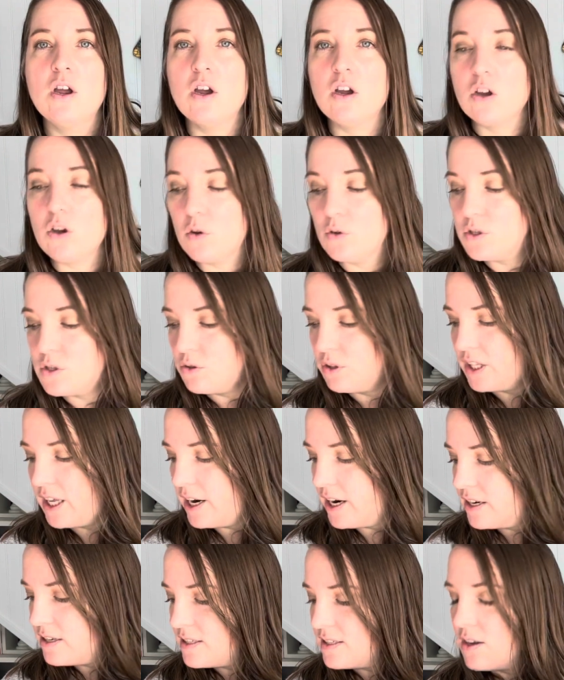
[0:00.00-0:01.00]
goes out
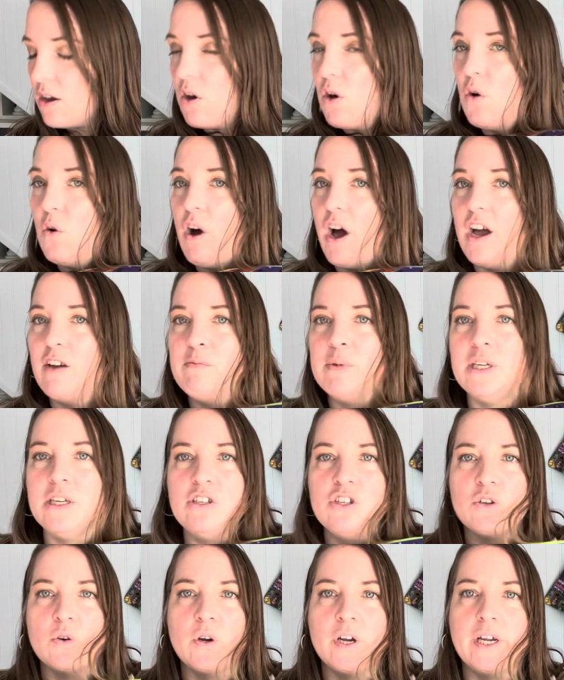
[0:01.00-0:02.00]
there. So I've been
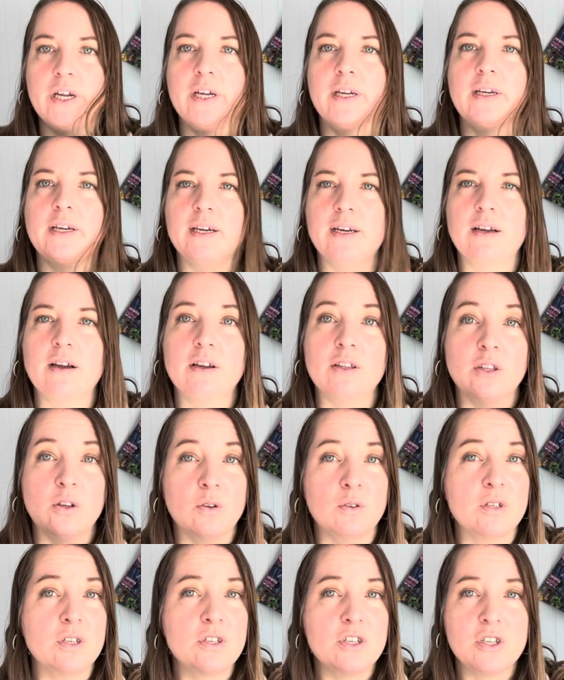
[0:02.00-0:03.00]
enjoying knitting on
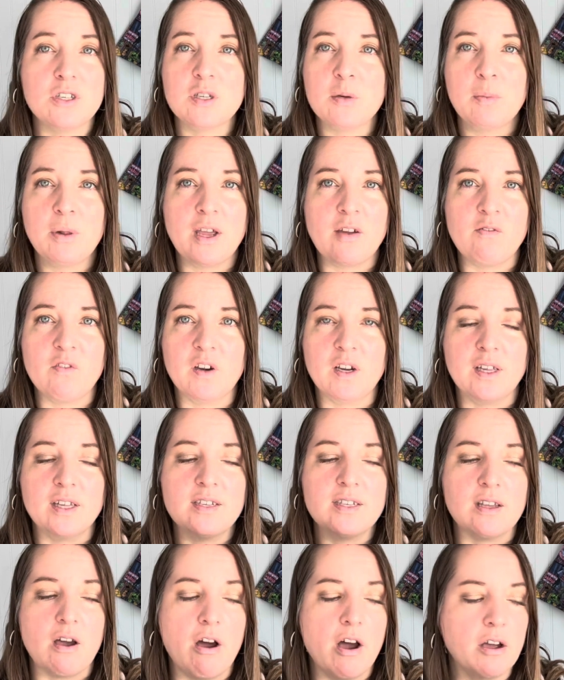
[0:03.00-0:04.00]
those. It's just a plain vanilla
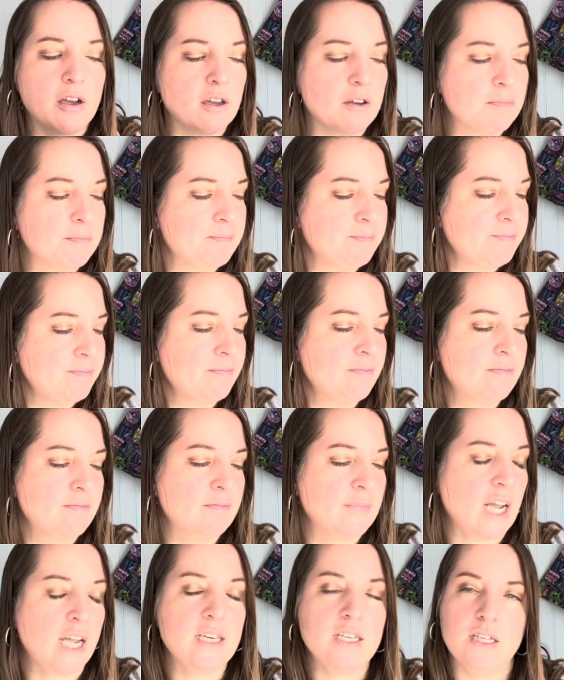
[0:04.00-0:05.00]
sock.
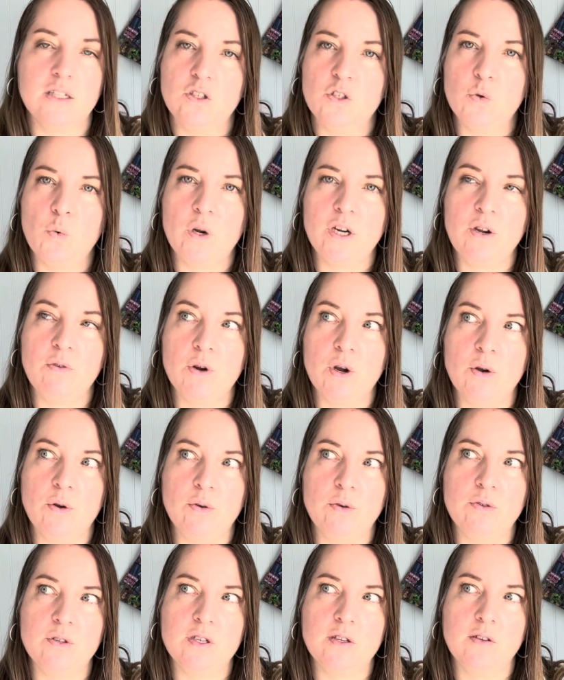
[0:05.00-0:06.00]
I did 20
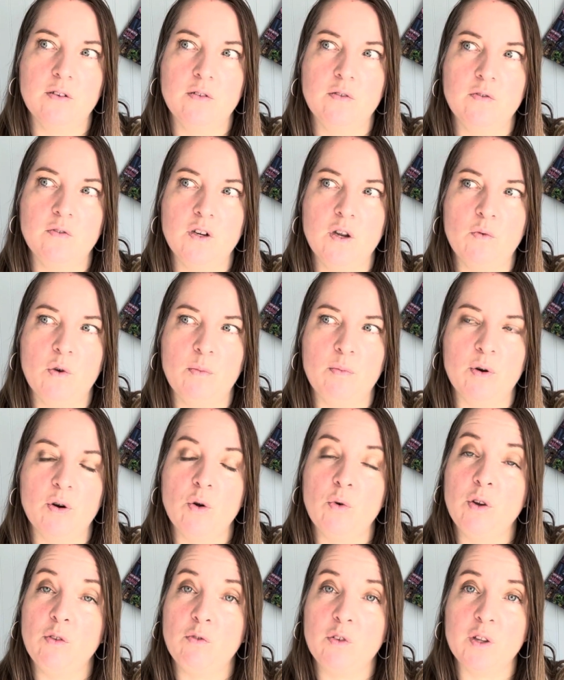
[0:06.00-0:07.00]
rows of knit 1 purl
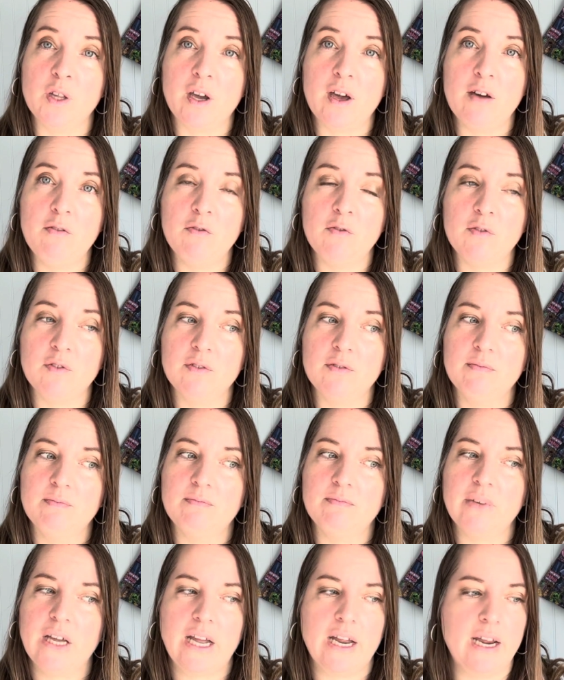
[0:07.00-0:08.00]
1 for the cuff,
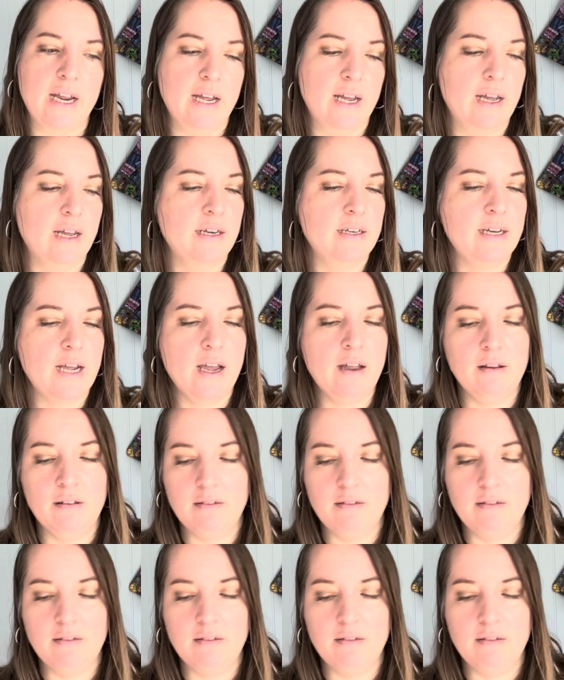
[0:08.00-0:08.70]
and yeah,